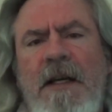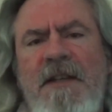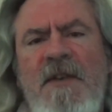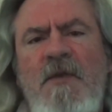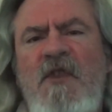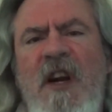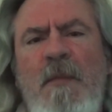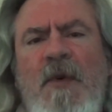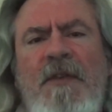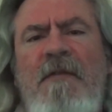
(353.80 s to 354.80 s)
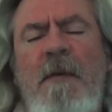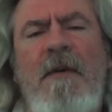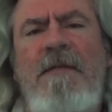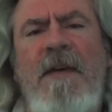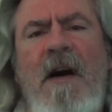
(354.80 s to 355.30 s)
so trembled from
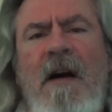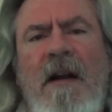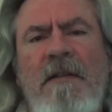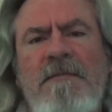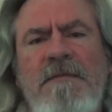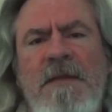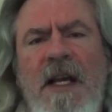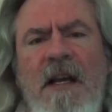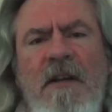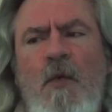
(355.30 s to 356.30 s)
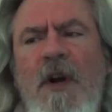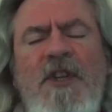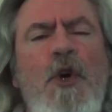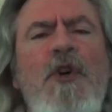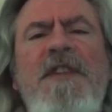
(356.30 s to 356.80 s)
afar,
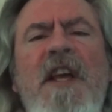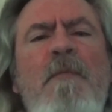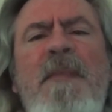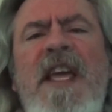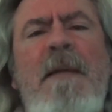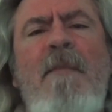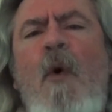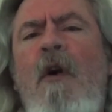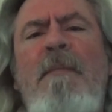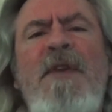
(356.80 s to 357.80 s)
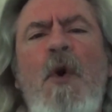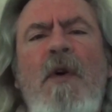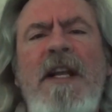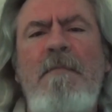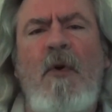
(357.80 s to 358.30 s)
what could there be more
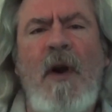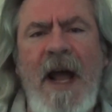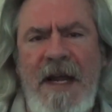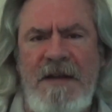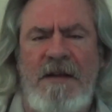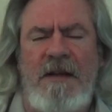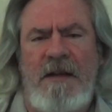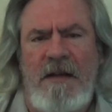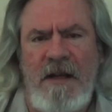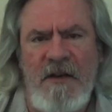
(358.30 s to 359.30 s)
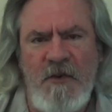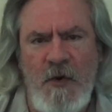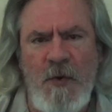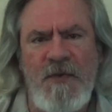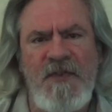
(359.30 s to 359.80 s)
purely bright in
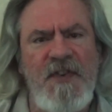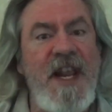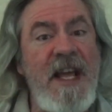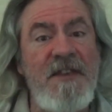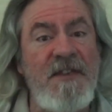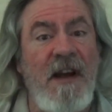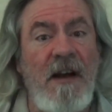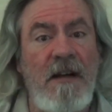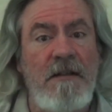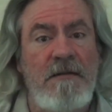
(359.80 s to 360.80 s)
truth's day star?